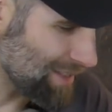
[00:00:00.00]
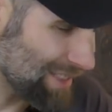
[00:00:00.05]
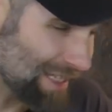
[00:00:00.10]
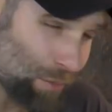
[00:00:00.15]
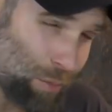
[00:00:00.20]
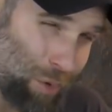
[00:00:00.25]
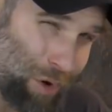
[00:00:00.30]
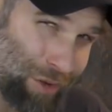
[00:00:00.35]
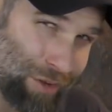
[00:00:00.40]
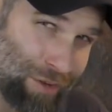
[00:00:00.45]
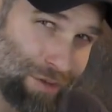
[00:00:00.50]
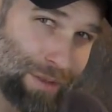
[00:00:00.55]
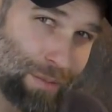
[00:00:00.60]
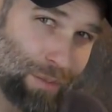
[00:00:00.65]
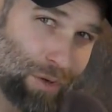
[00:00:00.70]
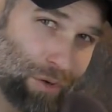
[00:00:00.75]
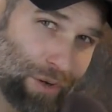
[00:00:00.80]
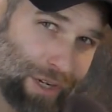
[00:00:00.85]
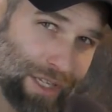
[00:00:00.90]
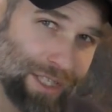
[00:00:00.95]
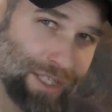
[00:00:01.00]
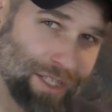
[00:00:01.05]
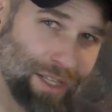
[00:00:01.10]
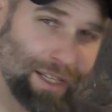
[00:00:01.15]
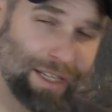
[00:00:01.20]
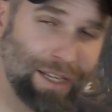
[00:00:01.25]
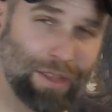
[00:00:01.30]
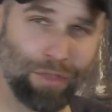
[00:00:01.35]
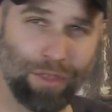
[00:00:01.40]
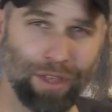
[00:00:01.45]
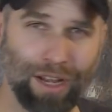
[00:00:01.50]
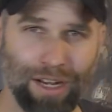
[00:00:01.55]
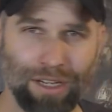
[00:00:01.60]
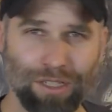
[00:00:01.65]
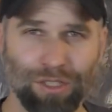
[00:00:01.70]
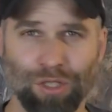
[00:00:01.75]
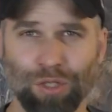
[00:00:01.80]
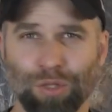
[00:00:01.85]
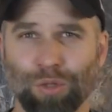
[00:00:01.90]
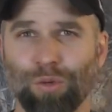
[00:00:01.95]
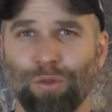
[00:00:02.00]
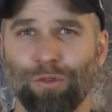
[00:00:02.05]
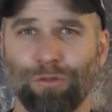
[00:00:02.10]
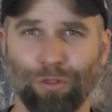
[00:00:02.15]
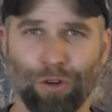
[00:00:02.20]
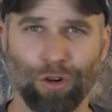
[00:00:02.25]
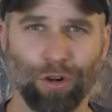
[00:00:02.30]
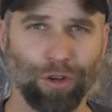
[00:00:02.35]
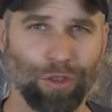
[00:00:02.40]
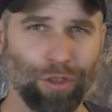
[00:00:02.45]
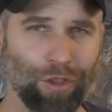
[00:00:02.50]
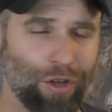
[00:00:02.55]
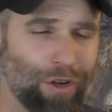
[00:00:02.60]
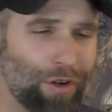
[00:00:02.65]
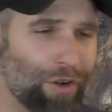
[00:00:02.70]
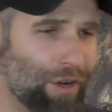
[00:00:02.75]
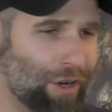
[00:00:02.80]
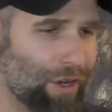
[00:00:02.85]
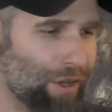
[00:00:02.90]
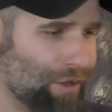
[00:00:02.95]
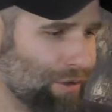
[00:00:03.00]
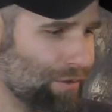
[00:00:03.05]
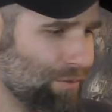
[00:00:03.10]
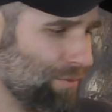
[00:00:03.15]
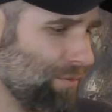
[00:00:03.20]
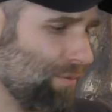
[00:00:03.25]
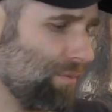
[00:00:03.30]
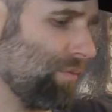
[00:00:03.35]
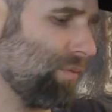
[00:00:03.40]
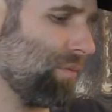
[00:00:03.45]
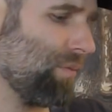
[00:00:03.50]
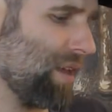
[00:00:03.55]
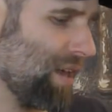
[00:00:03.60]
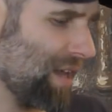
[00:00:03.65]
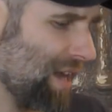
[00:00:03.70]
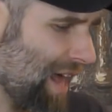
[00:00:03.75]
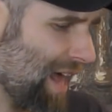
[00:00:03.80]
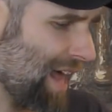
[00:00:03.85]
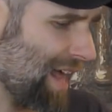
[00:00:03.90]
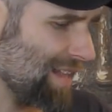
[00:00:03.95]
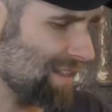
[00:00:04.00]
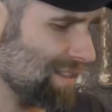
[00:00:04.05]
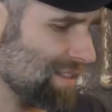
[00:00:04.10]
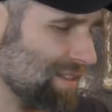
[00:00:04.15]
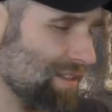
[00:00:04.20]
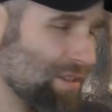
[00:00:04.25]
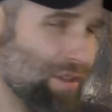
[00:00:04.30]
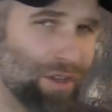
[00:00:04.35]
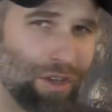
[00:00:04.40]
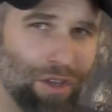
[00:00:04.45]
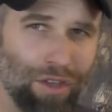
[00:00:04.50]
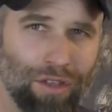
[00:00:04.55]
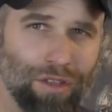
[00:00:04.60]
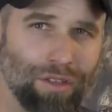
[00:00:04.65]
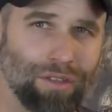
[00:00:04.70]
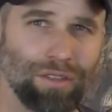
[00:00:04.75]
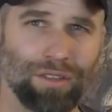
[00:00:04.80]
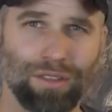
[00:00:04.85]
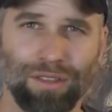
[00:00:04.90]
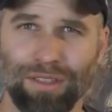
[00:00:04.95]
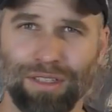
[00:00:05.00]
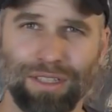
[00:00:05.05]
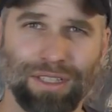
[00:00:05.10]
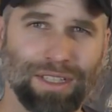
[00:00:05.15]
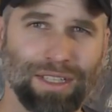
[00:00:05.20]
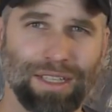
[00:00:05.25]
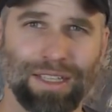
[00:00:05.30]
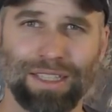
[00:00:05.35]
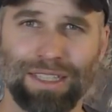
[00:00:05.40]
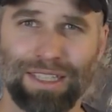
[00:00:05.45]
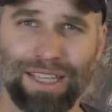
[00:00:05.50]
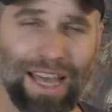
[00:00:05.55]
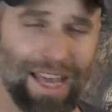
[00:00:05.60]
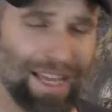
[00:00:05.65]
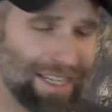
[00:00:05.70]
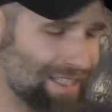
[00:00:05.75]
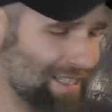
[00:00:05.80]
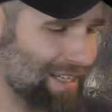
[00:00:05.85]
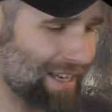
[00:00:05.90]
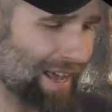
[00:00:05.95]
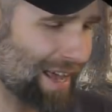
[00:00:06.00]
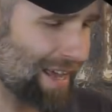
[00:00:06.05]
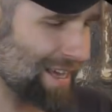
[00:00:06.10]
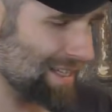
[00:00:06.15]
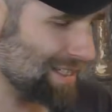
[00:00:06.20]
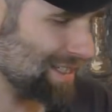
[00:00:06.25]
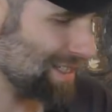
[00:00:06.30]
did want some crystal in there to further enhance the candy-like